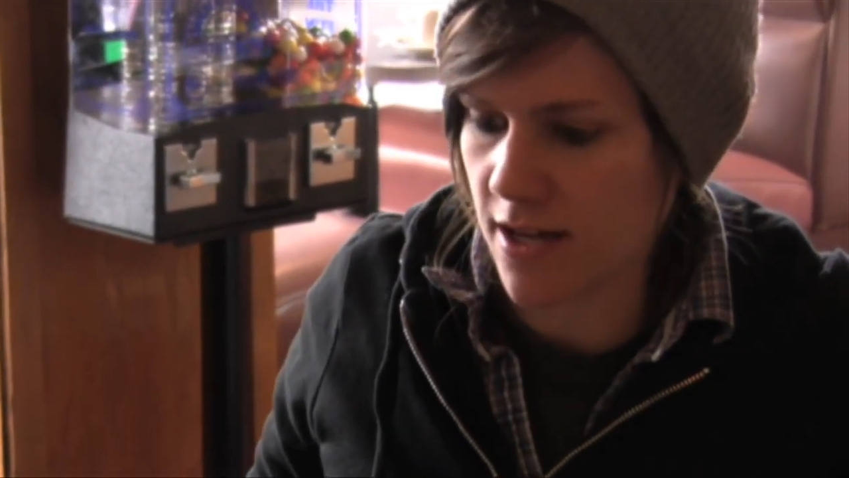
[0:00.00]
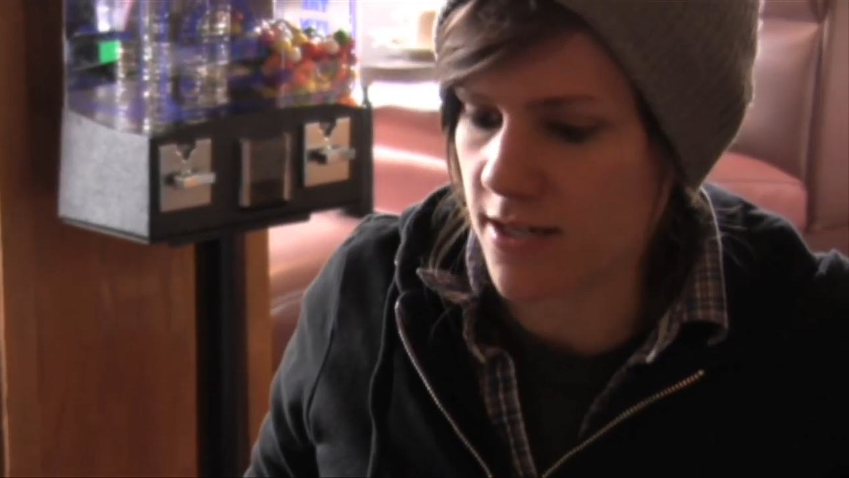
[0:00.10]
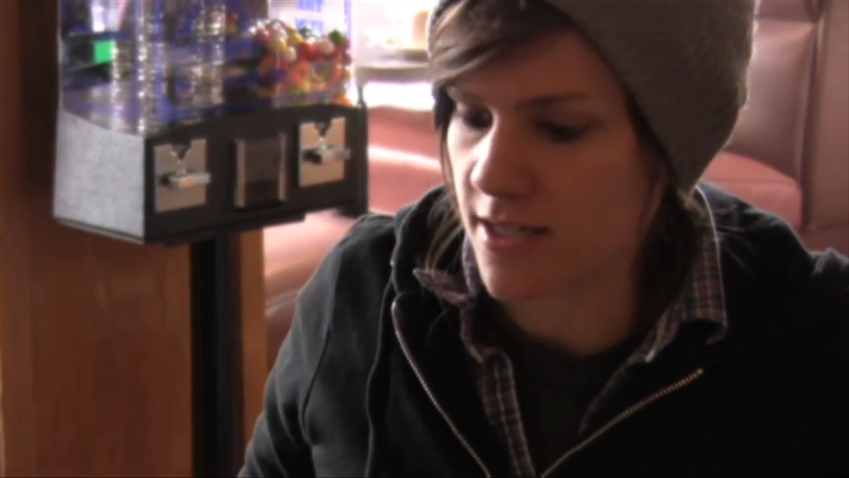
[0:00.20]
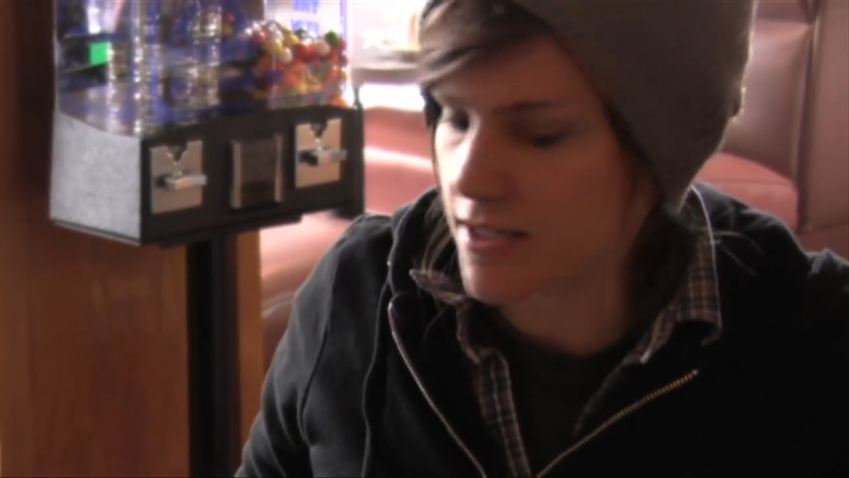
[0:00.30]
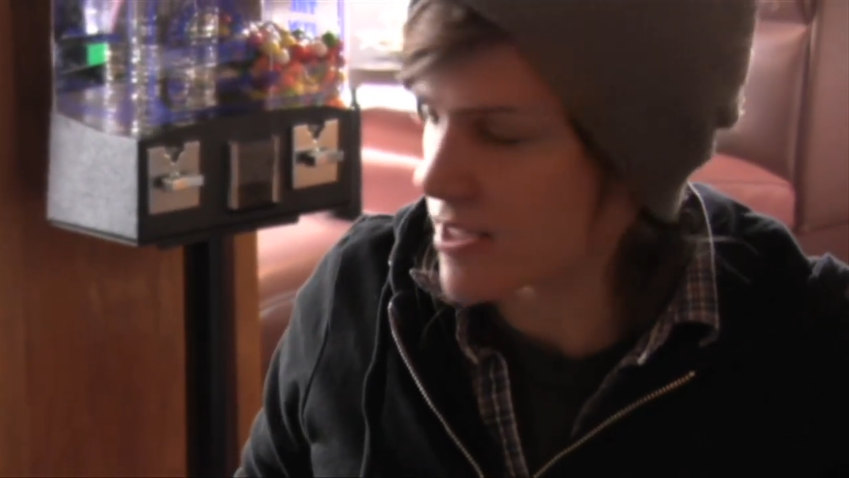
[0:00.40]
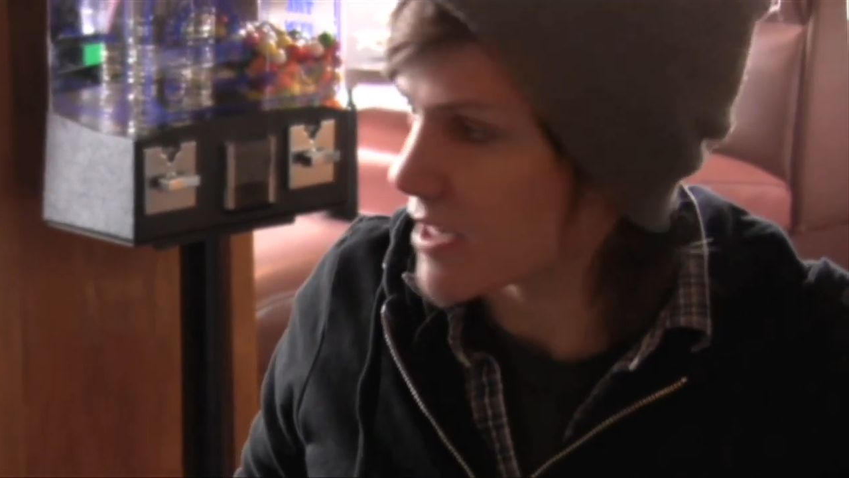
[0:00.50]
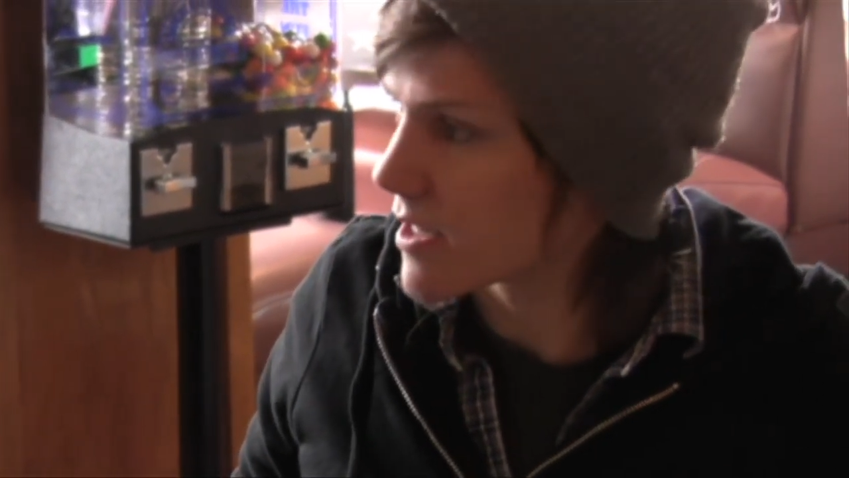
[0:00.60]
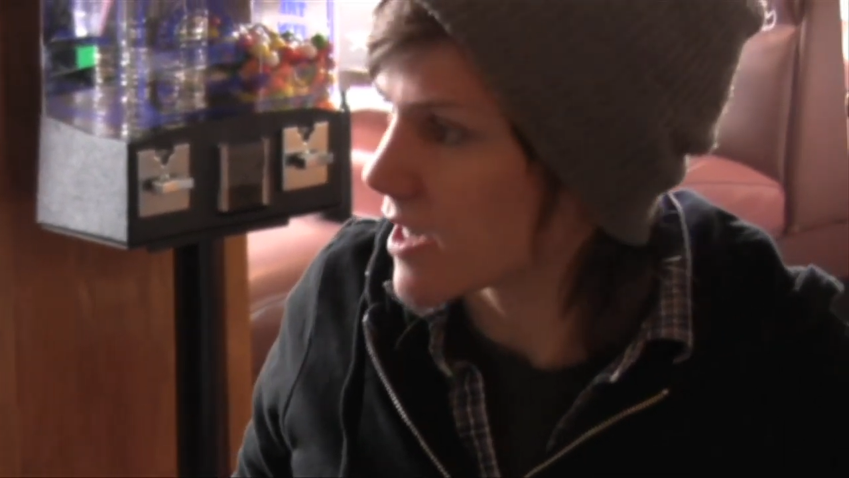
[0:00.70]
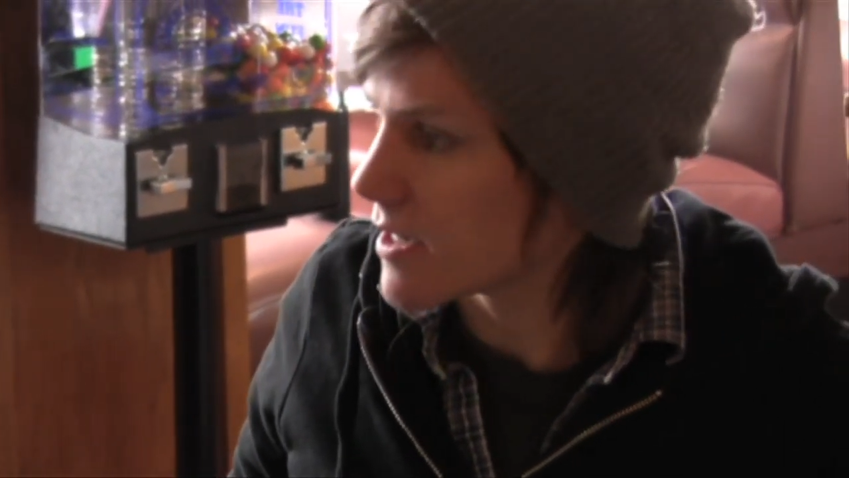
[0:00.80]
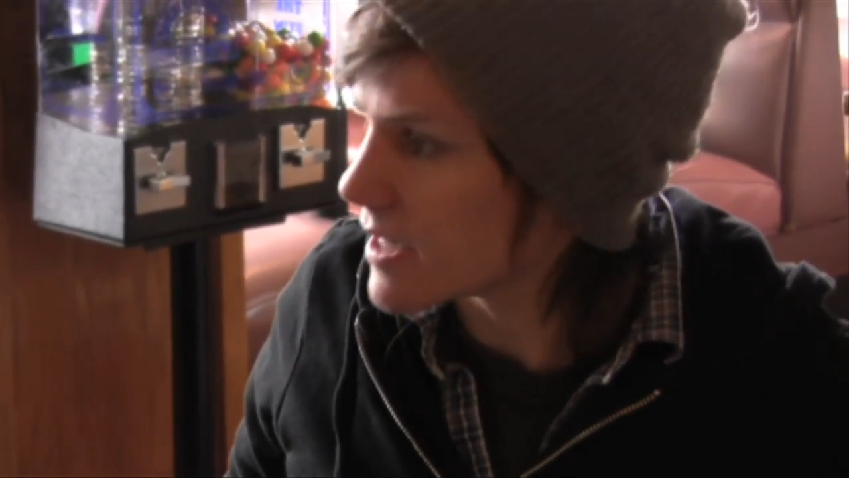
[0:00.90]
lot of
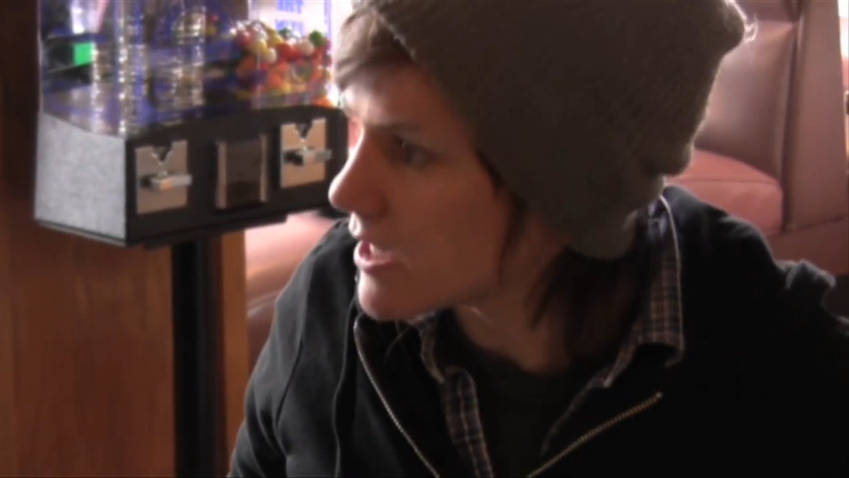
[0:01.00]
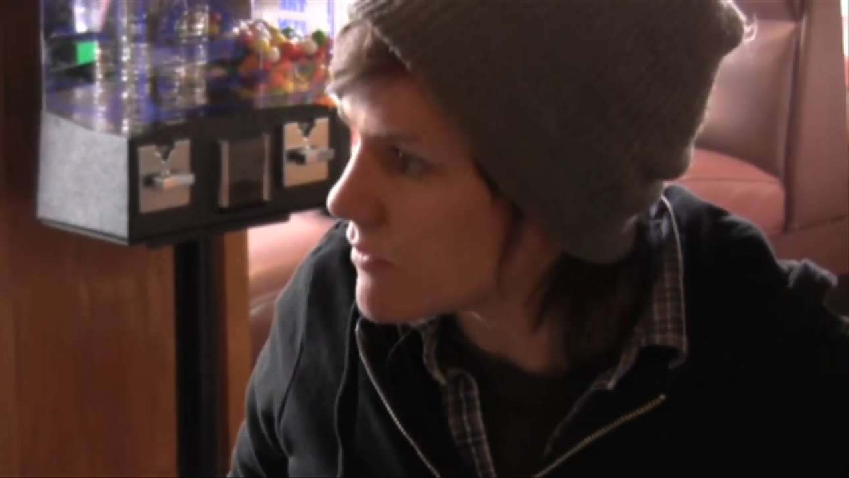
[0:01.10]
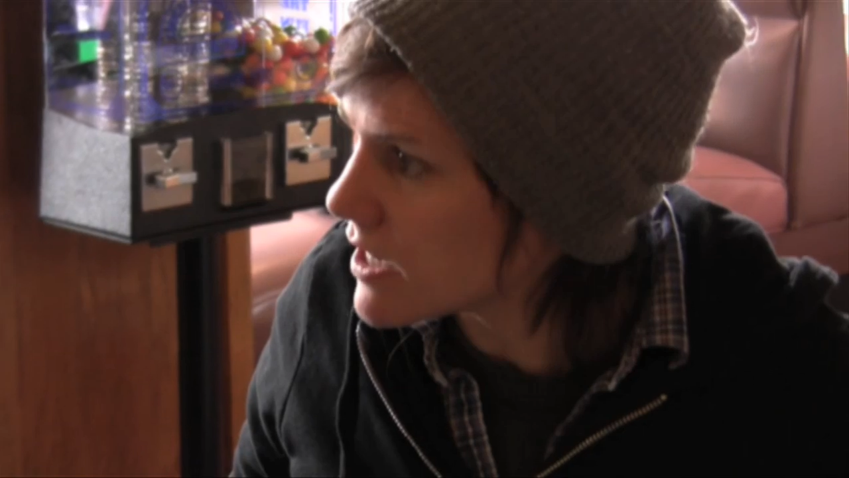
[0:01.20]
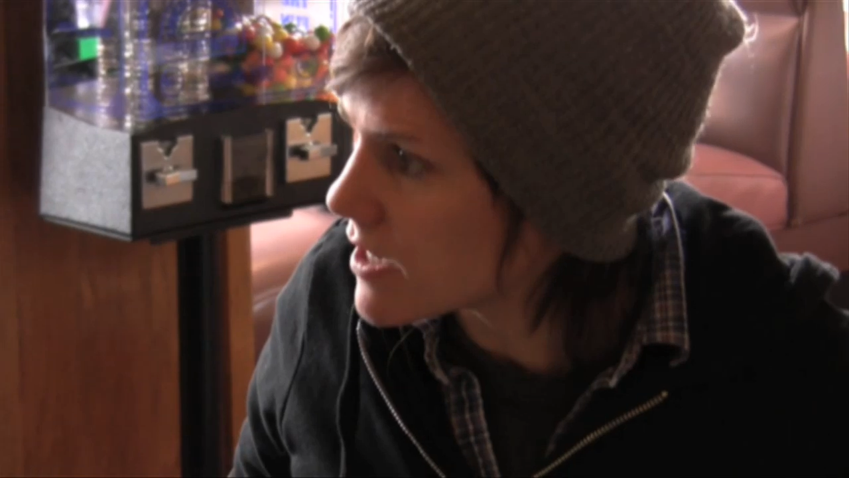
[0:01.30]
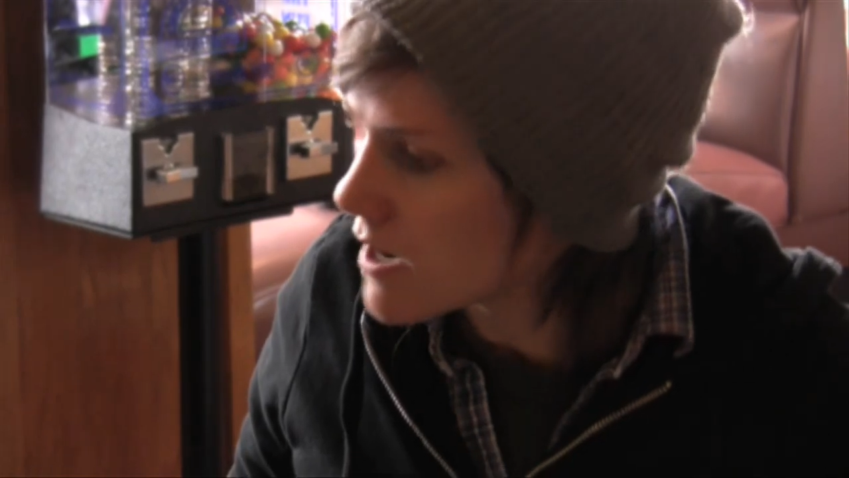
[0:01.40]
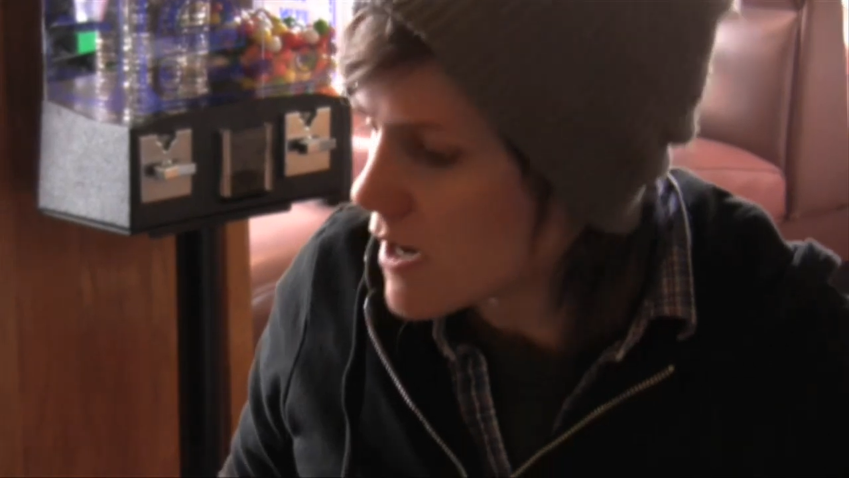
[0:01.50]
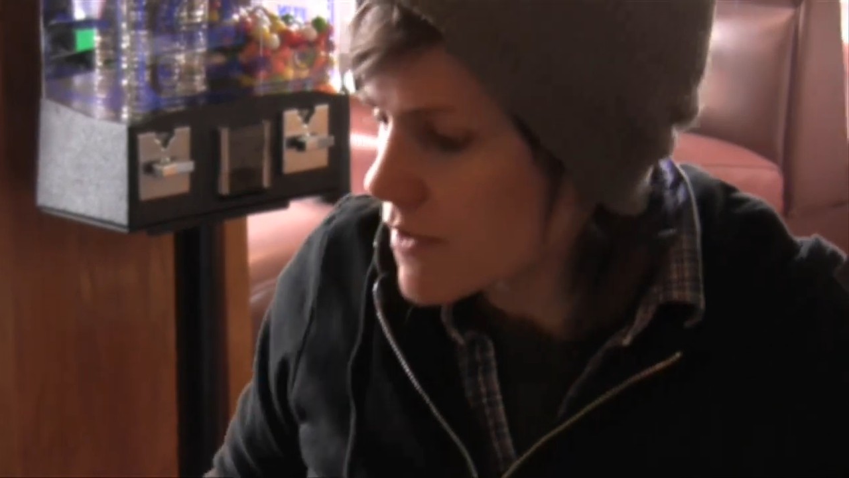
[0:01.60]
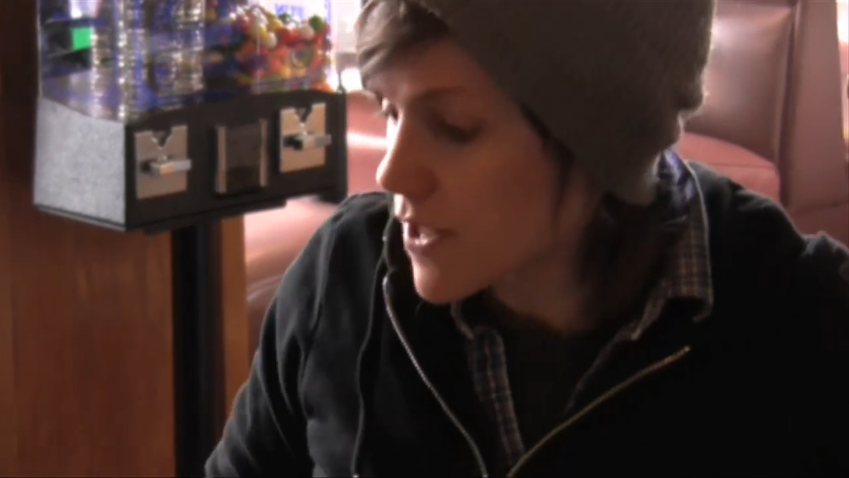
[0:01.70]
success, like, on TV,